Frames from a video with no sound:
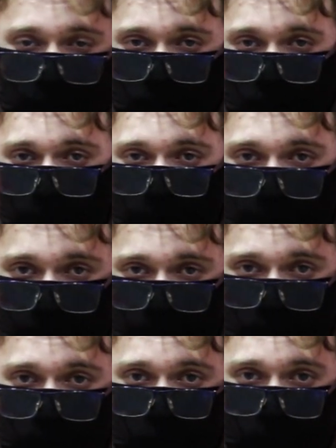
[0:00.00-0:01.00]
the
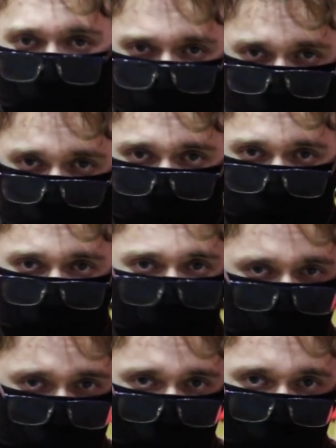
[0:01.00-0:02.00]
heavy charging
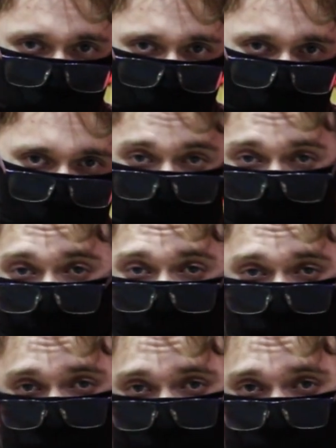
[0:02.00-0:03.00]
issues they had
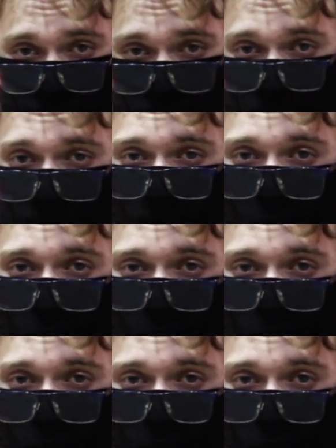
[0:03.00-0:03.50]
since the